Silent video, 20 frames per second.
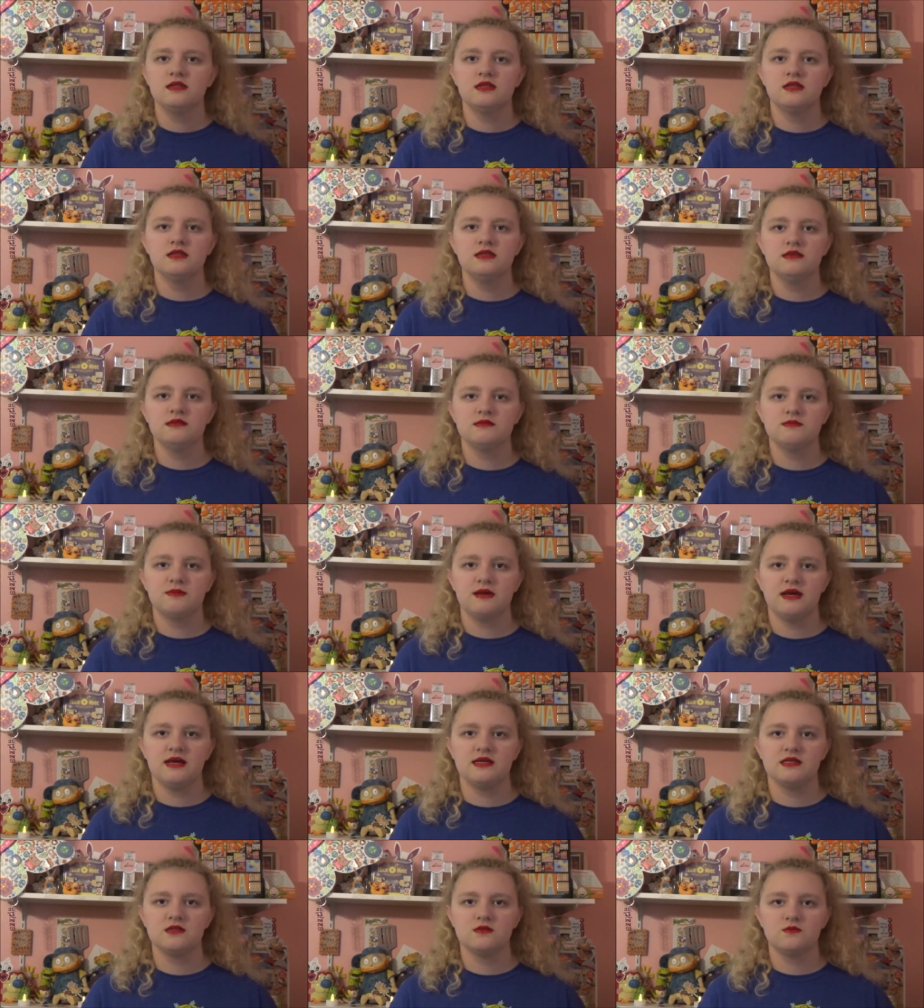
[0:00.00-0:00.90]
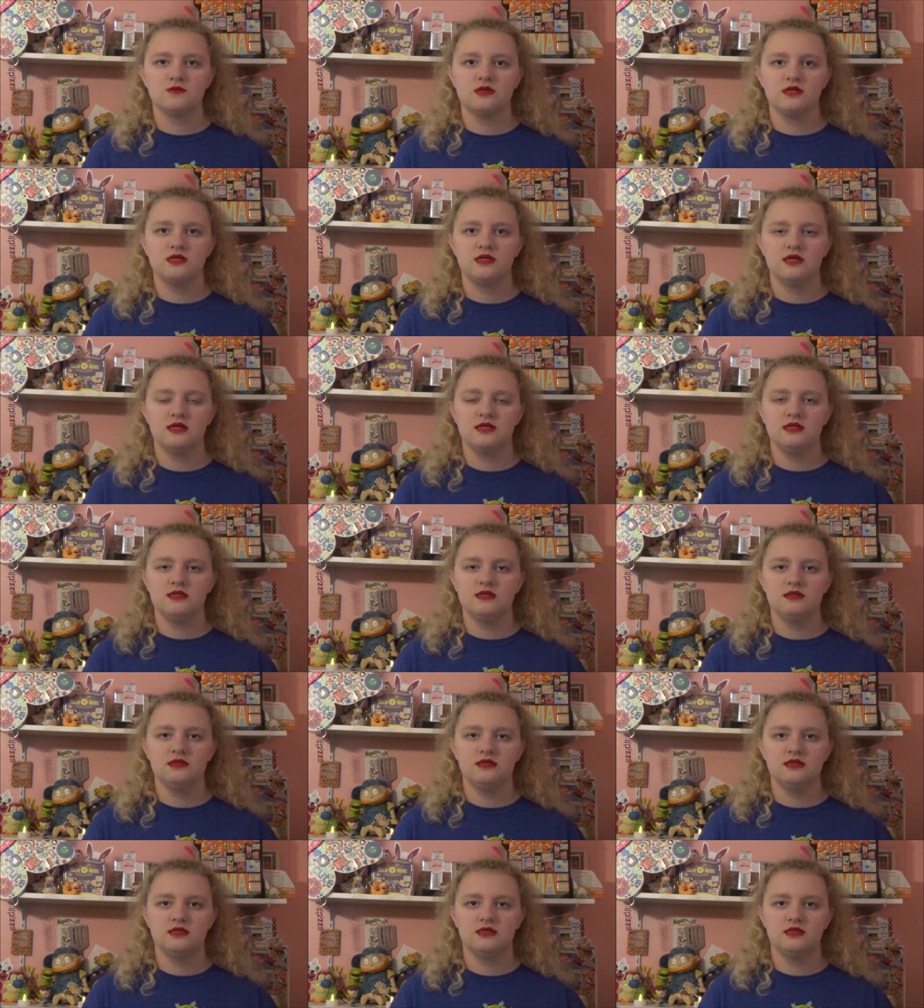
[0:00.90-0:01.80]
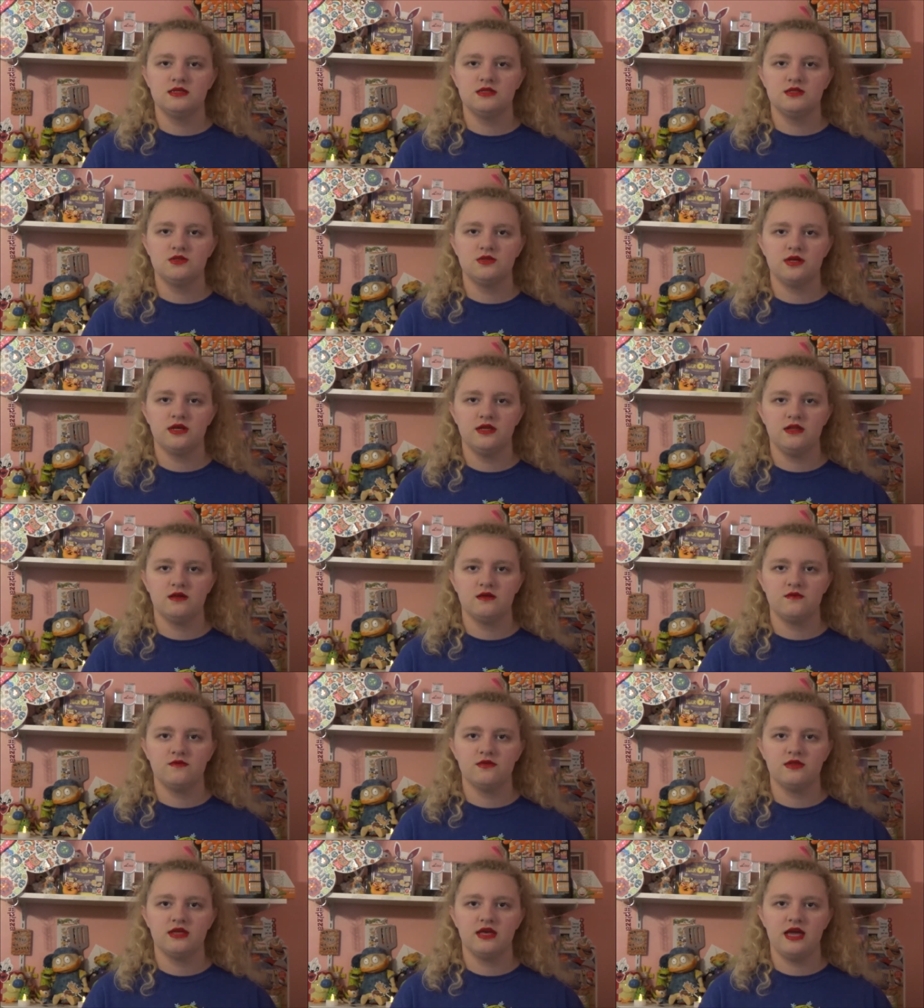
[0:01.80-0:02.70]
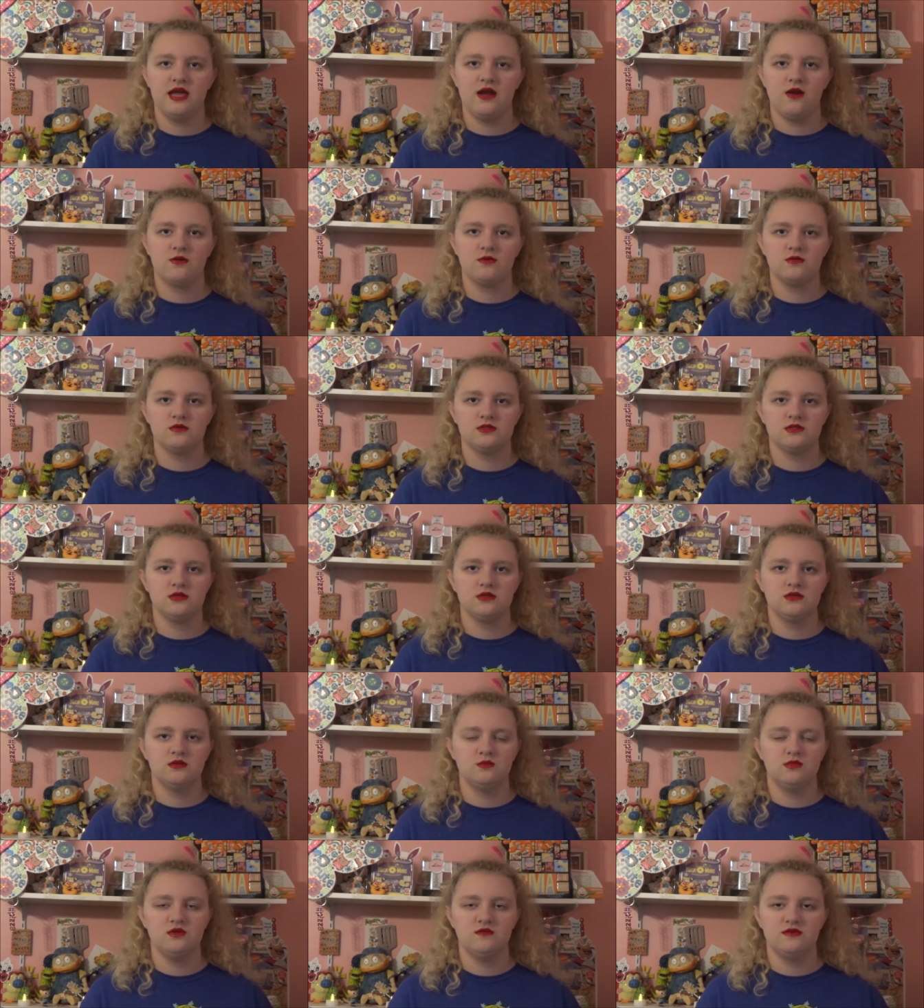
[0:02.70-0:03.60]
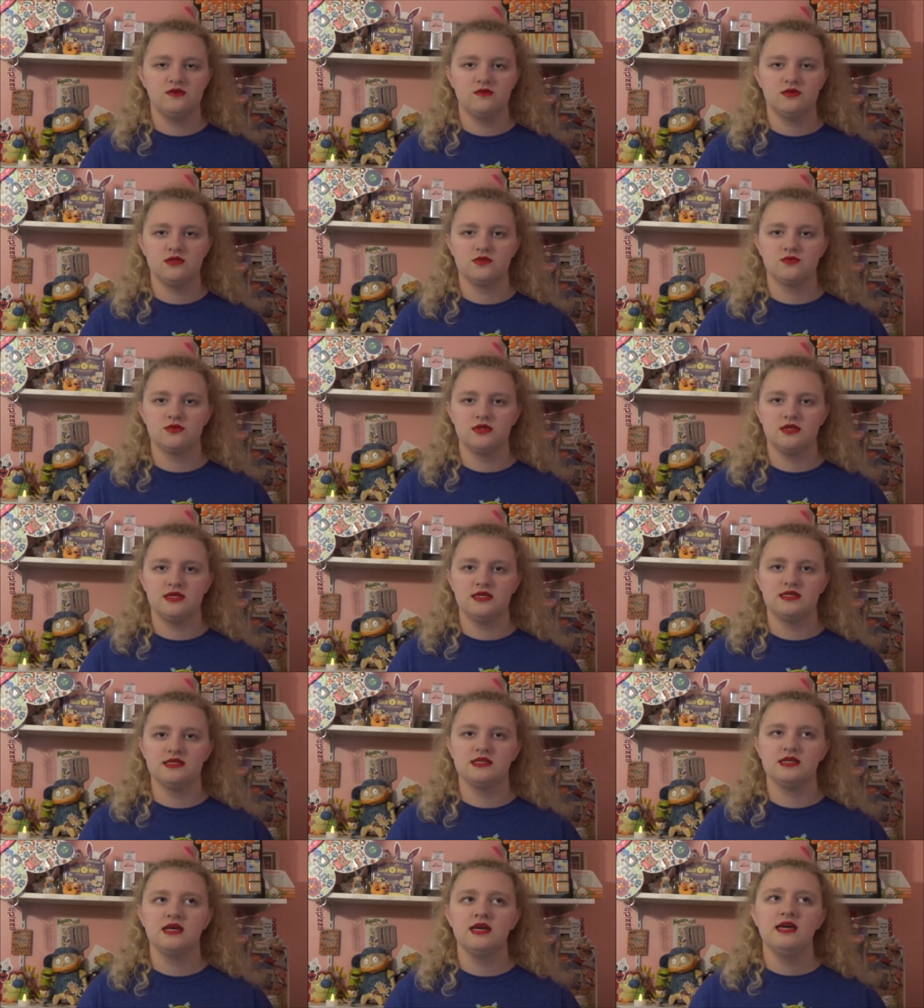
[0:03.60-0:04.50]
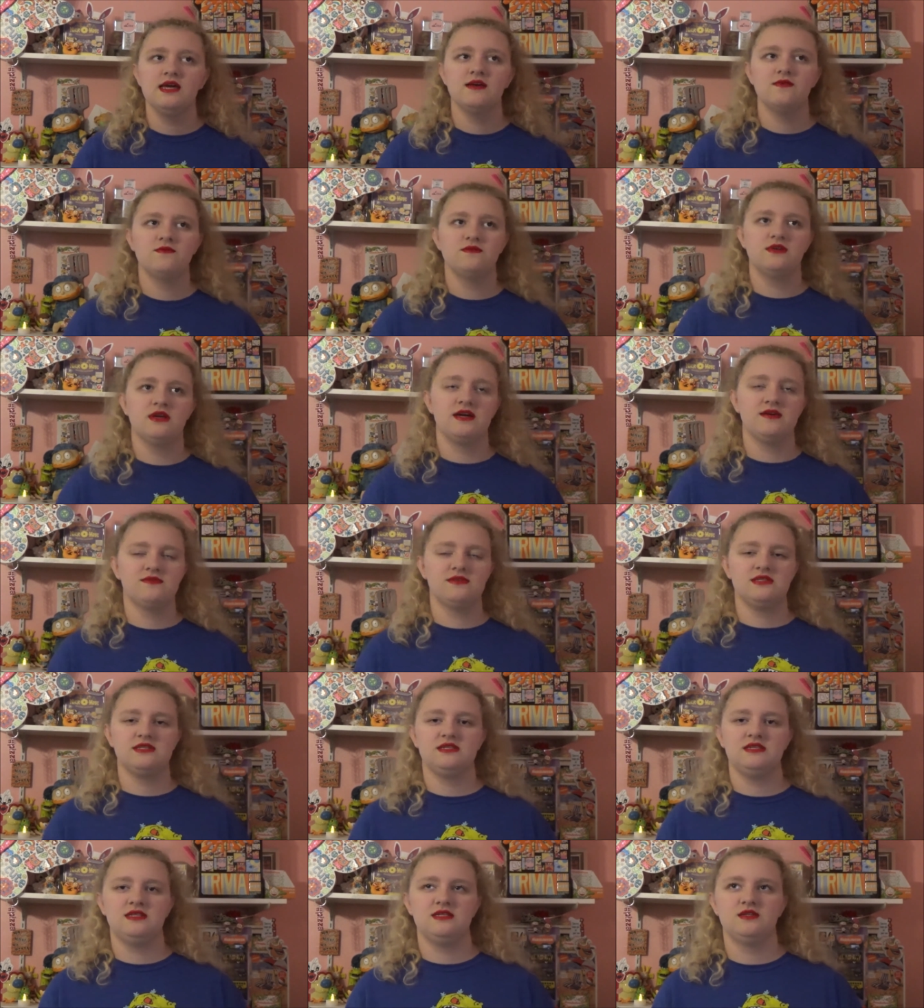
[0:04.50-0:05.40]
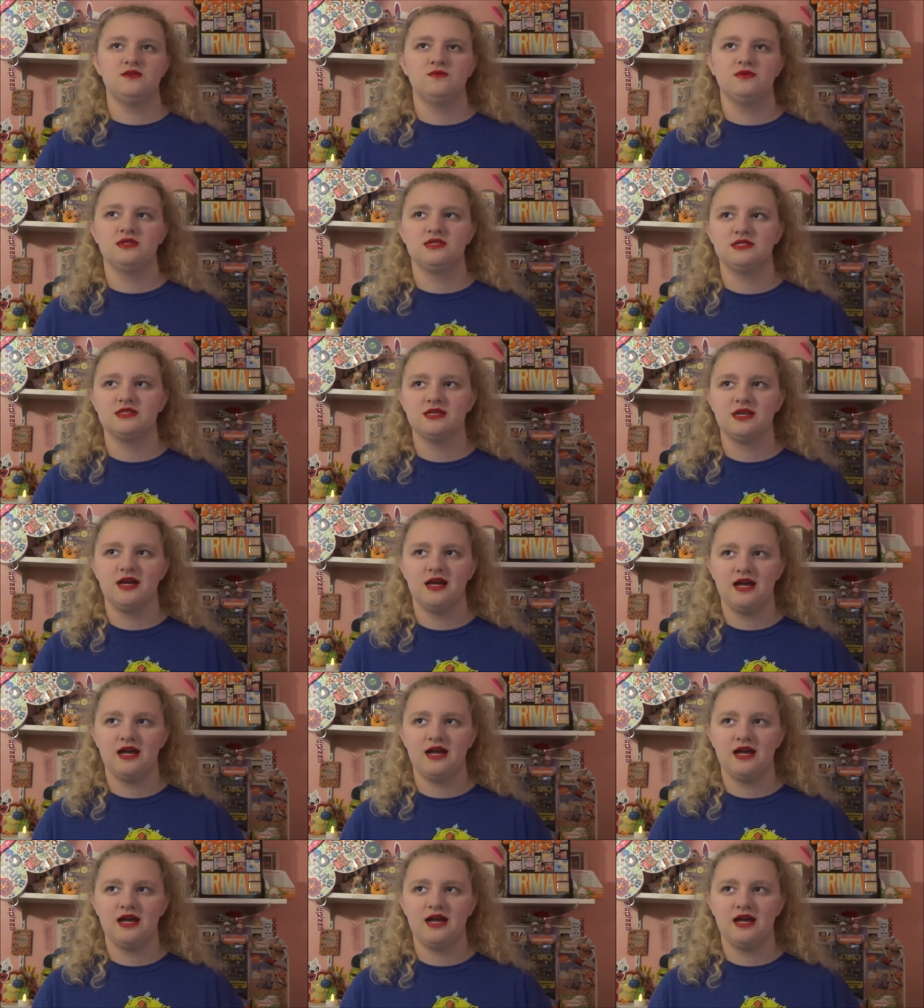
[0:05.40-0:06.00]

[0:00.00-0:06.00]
Then this past weekend, the trailer for the Hey Arnold Jungle movie was released. If you haven't seen it, which,